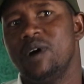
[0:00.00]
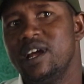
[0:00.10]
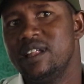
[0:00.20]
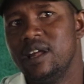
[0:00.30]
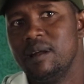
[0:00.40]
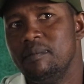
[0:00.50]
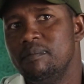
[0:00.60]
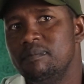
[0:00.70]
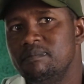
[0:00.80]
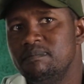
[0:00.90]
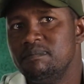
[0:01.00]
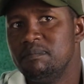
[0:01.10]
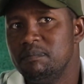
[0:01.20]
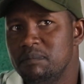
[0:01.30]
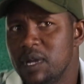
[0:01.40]
why
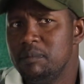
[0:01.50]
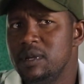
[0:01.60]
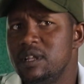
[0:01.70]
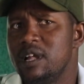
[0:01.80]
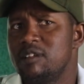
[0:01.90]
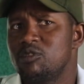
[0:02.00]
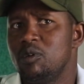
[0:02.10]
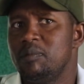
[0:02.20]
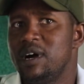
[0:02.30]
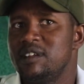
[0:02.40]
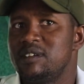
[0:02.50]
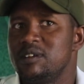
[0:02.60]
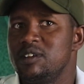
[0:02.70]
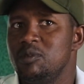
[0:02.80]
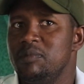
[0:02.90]
maybe there's so much
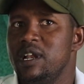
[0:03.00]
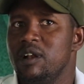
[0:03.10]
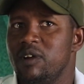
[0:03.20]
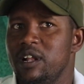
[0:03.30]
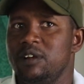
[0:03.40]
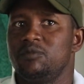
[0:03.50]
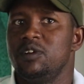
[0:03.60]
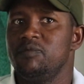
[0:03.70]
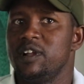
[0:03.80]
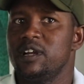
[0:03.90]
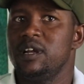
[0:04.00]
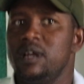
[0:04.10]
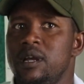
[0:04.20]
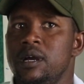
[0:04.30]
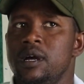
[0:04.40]
human and wildlife conflict.
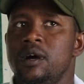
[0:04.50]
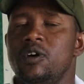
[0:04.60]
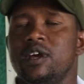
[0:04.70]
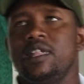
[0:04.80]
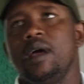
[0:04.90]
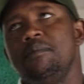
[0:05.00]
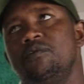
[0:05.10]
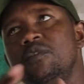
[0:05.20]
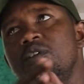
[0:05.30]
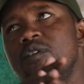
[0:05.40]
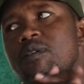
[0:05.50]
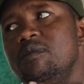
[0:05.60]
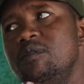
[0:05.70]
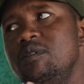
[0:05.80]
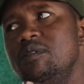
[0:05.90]
Okay, there
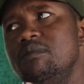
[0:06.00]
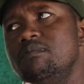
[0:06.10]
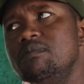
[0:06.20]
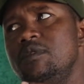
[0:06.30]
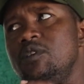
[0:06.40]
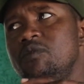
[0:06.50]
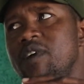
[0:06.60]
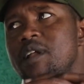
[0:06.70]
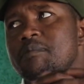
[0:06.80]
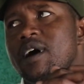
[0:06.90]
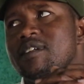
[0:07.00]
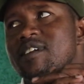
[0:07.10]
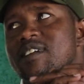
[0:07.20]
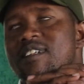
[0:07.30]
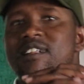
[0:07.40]
before, you find
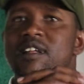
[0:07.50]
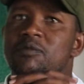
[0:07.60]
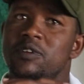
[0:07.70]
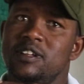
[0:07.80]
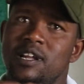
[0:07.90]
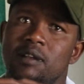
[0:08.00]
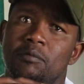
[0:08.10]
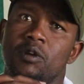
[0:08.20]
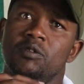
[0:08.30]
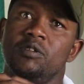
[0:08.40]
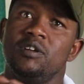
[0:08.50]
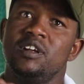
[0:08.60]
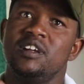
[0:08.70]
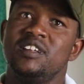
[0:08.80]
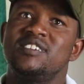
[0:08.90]
masters that live with this animal
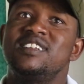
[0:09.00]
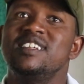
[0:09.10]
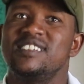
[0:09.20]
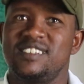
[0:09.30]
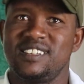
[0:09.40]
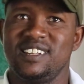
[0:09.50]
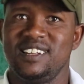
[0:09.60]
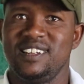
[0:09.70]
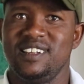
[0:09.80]
since.